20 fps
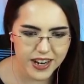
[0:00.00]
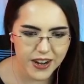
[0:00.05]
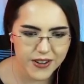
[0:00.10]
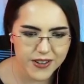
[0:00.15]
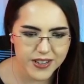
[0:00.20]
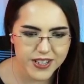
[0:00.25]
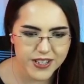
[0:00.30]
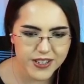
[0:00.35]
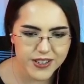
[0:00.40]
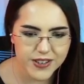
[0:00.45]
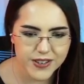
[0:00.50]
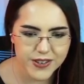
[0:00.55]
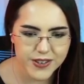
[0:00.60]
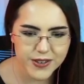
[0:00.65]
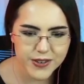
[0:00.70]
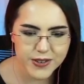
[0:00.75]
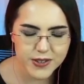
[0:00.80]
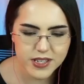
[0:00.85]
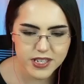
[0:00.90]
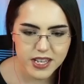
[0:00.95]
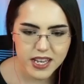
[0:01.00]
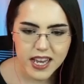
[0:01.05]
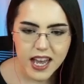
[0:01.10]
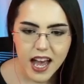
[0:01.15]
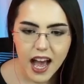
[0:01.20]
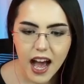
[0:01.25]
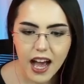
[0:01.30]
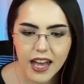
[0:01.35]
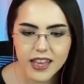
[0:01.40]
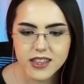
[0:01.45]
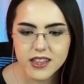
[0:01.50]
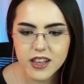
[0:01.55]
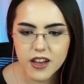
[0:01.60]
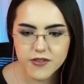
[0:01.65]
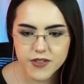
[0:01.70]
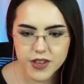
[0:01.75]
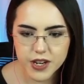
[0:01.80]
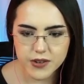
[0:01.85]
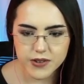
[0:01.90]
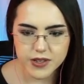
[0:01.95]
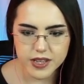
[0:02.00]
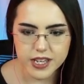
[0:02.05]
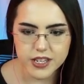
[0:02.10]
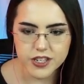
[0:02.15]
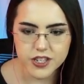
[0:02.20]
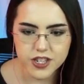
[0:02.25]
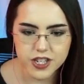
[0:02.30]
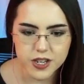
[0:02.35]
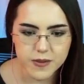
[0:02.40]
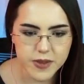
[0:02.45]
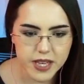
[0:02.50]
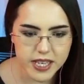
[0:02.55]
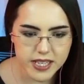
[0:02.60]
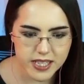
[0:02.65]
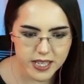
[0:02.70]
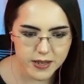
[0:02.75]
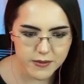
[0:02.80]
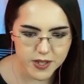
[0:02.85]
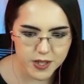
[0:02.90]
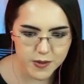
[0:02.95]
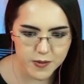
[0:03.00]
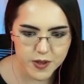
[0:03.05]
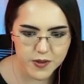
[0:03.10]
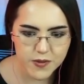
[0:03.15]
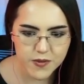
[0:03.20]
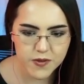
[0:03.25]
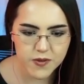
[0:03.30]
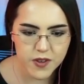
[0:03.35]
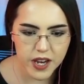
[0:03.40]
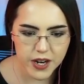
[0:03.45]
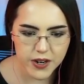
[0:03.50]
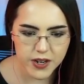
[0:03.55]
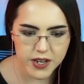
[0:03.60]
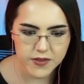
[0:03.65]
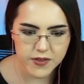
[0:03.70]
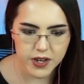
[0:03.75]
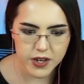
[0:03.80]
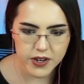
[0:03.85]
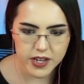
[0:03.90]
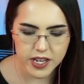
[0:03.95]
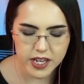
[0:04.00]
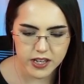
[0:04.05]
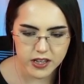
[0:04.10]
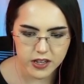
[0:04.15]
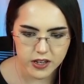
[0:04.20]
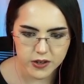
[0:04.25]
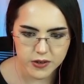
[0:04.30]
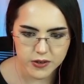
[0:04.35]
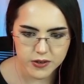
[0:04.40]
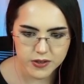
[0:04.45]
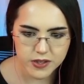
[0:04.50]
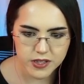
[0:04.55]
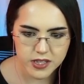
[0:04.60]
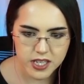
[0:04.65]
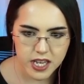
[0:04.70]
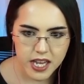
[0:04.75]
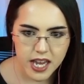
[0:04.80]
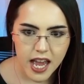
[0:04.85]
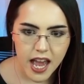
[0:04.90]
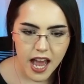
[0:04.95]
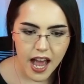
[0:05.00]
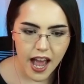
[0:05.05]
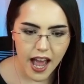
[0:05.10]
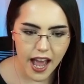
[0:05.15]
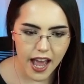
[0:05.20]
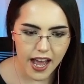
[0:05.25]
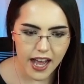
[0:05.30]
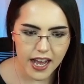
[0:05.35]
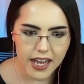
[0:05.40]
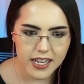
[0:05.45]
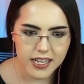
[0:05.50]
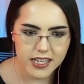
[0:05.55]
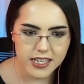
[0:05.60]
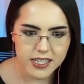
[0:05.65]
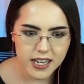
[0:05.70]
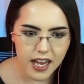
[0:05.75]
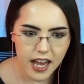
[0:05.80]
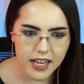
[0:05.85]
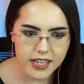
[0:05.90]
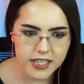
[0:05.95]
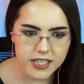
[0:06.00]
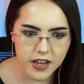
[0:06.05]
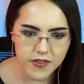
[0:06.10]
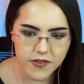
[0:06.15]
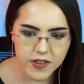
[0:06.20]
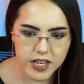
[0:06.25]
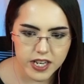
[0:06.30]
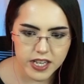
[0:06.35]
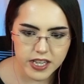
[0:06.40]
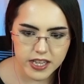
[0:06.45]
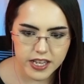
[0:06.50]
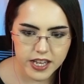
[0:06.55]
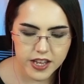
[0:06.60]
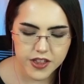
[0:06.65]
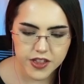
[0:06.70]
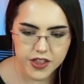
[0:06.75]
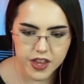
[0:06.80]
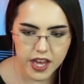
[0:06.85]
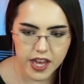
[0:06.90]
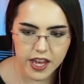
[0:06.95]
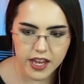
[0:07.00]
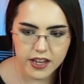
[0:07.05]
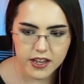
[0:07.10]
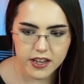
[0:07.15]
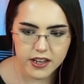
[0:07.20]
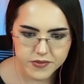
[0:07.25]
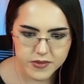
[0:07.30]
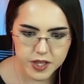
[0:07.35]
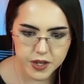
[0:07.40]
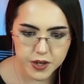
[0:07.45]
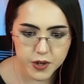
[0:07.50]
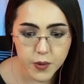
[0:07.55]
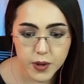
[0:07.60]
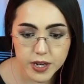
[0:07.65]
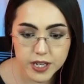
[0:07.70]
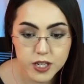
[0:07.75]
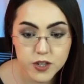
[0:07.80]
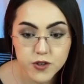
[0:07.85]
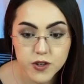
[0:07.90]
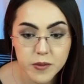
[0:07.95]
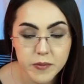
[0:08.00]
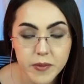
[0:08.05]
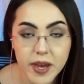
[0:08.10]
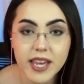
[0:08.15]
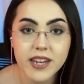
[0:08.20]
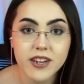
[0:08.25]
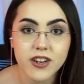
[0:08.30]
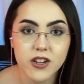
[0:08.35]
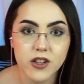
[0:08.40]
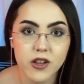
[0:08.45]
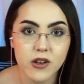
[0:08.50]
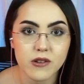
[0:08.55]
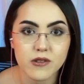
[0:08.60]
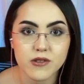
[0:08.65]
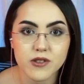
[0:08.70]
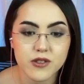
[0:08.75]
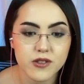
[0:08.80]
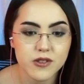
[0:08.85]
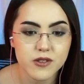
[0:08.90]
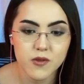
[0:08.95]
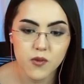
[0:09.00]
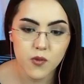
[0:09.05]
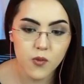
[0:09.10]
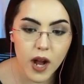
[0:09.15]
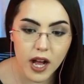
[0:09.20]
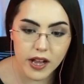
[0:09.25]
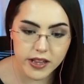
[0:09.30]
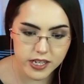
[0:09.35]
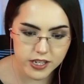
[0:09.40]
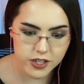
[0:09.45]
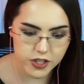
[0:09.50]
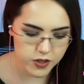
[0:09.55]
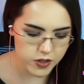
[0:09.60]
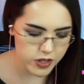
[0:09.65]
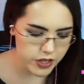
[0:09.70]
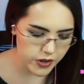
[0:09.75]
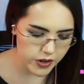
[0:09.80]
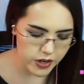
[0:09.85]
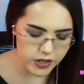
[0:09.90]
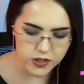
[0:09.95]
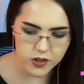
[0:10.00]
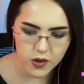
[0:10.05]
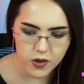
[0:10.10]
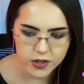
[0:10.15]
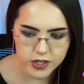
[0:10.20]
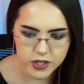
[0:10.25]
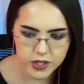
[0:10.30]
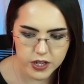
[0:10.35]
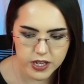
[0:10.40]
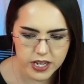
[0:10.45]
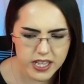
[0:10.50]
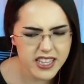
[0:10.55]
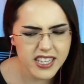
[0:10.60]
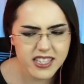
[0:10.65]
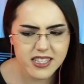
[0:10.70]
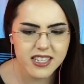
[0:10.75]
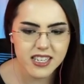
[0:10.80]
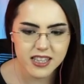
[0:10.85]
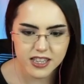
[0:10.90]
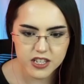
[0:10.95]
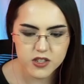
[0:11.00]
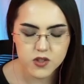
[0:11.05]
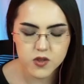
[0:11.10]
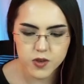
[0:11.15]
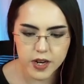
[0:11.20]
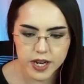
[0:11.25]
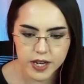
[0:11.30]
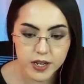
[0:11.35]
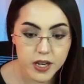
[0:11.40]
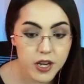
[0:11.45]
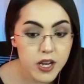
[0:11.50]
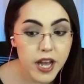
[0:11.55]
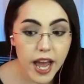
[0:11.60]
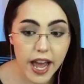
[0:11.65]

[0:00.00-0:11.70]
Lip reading: How cute. I love their relationship. They seem to be very, very close. And I definitely think they're going to remain close well into their adulthood, at least at this rate.